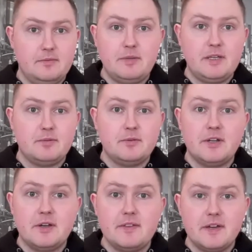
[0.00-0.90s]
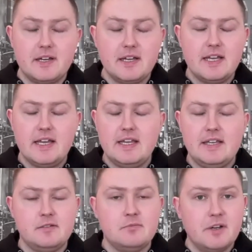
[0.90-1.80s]
people know that
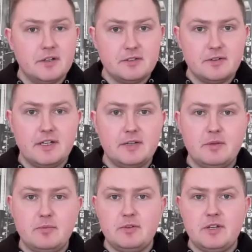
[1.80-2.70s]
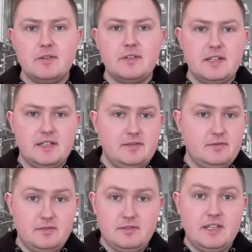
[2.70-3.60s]
he's a murderer. People know that
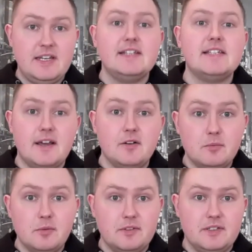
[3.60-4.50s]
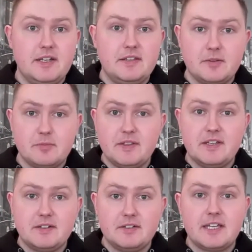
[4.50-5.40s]
he needs help more than anything, but
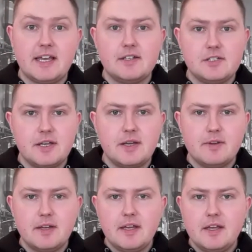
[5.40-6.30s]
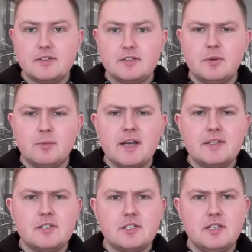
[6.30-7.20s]
they've got to catch him. So why
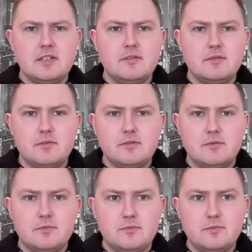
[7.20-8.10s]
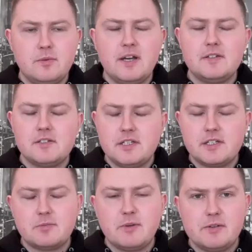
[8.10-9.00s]
does she
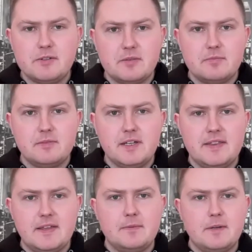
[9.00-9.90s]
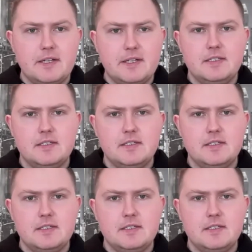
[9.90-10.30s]
expose him like in that way?